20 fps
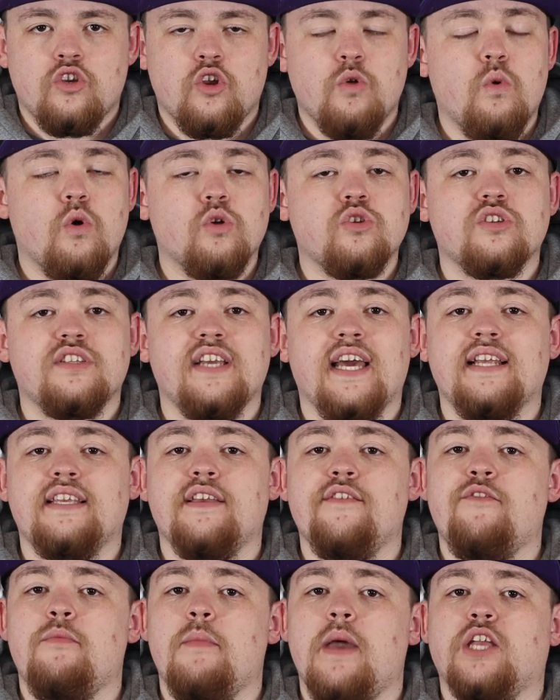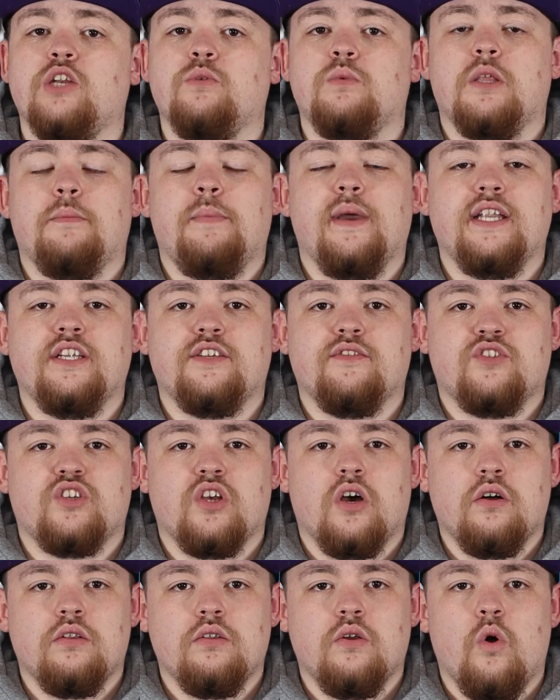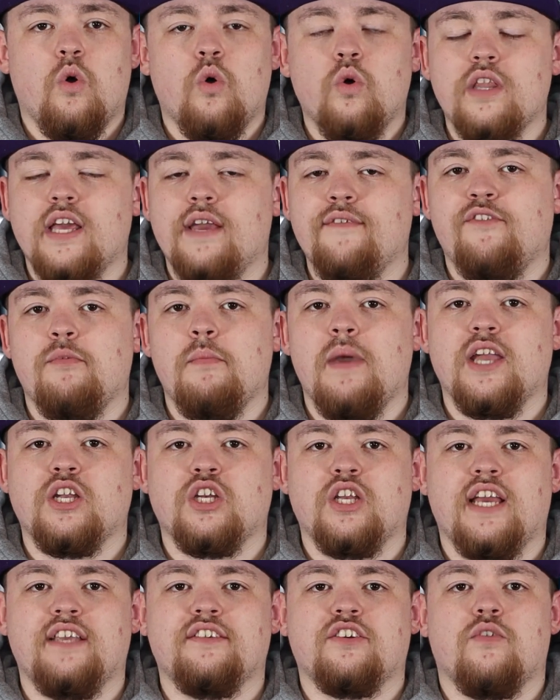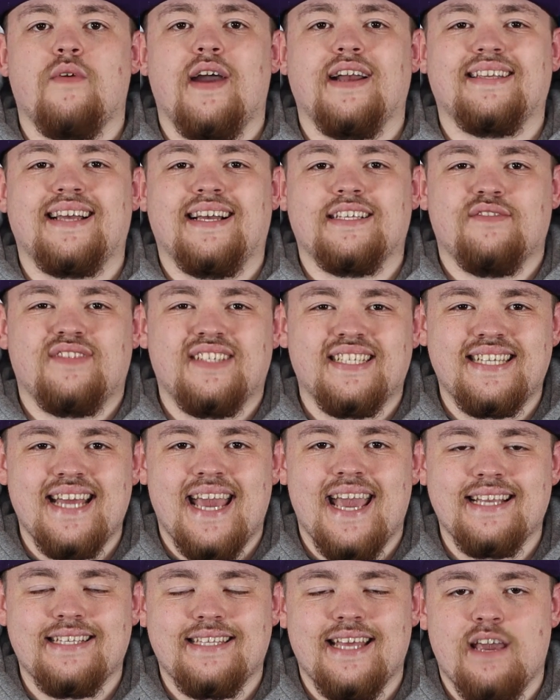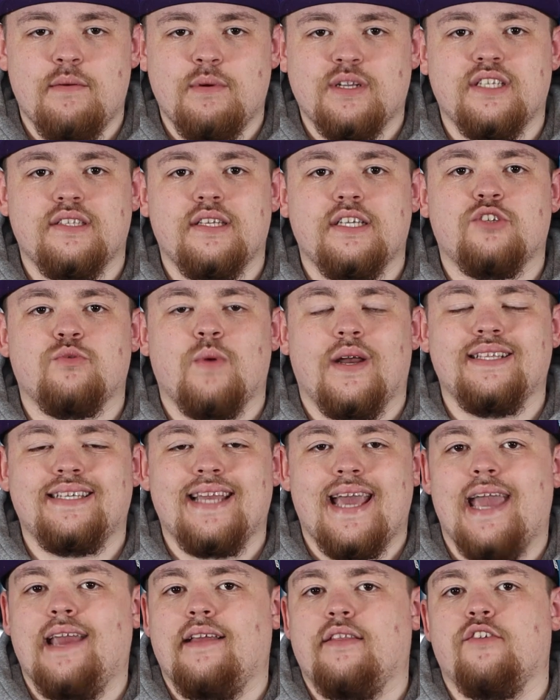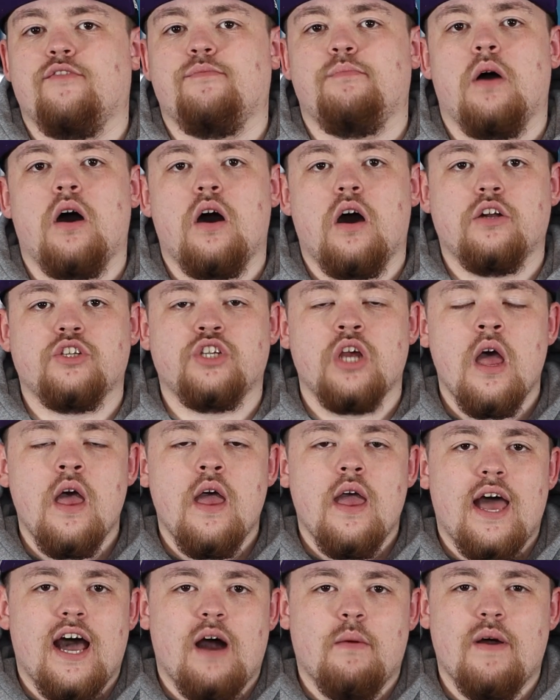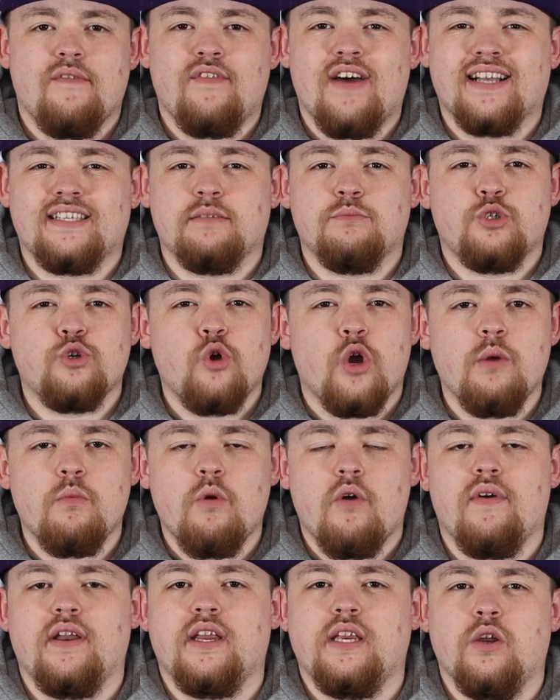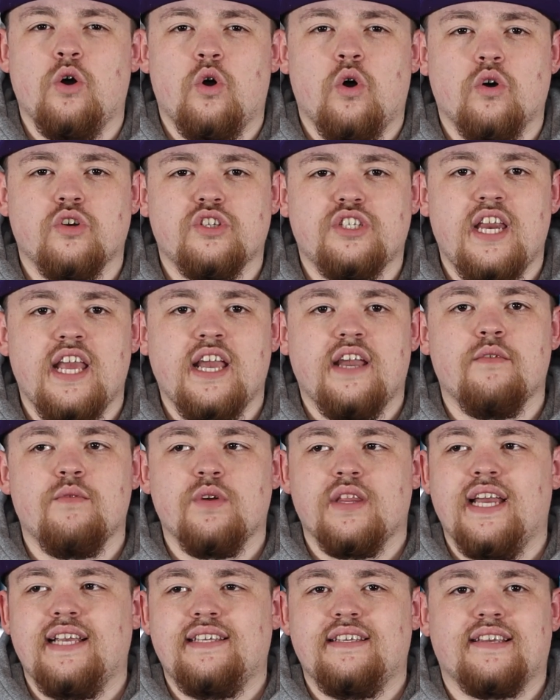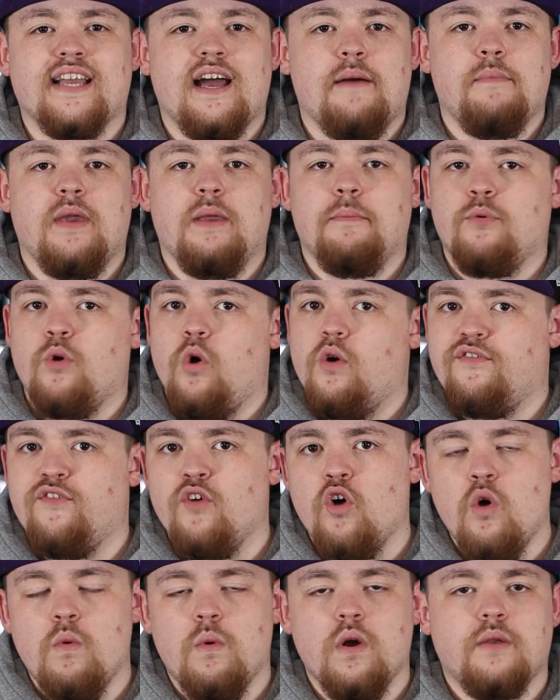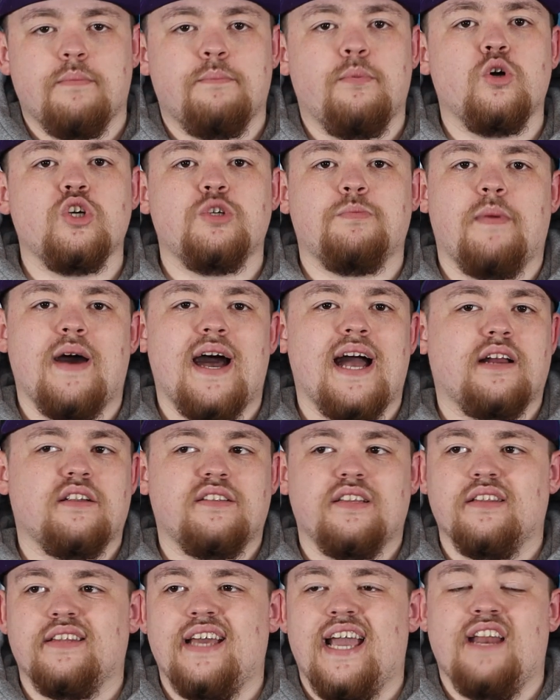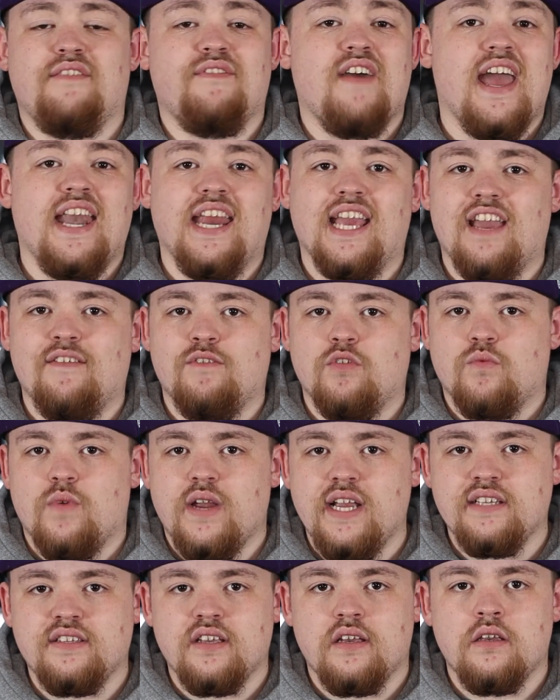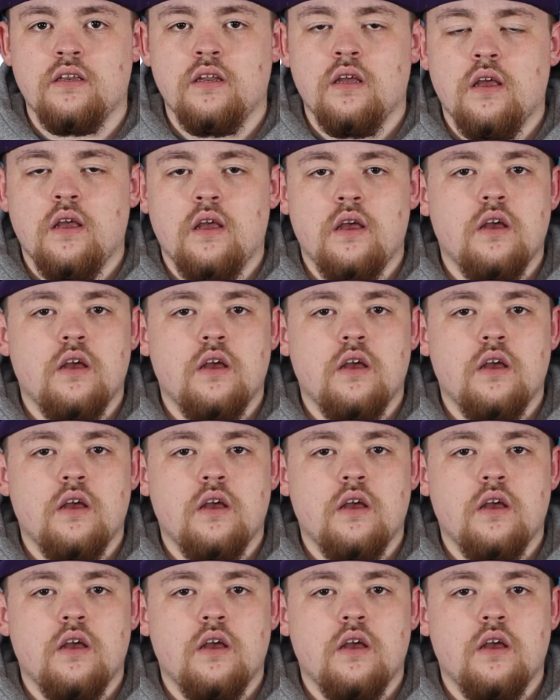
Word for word: Do also take this information with a pinch of salt. All the information is correct as of today's date, which is the twenty-eighth of March. However, as I'm sure you already know, sneaker releases can be brought forward, pushed back, delayed for any given reason.